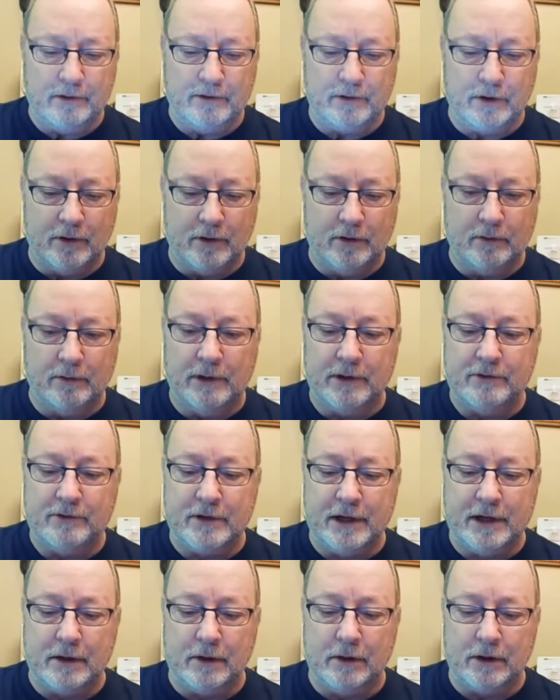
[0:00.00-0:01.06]
So let's
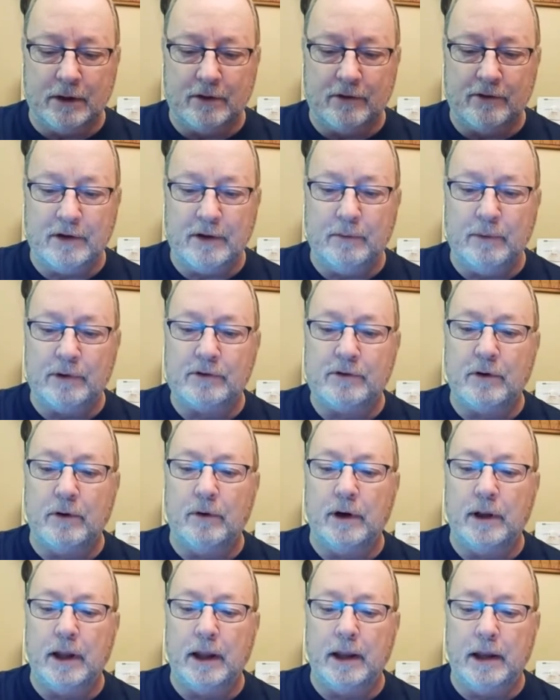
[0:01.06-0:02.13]
take a look and see what's
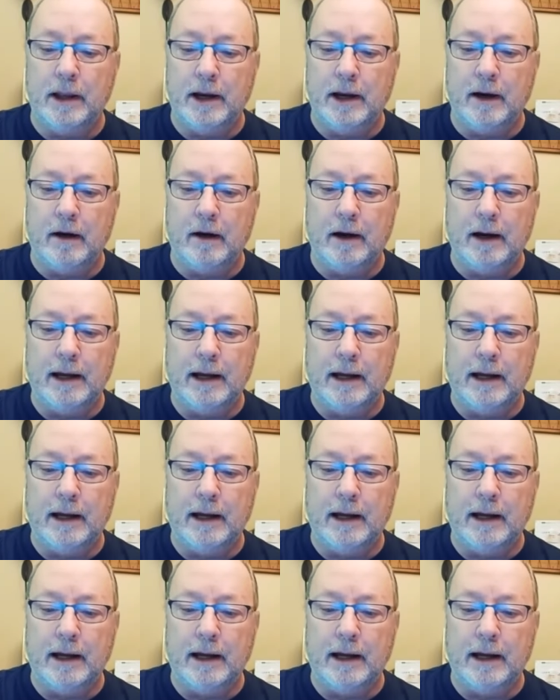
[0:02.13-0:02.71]
going on there.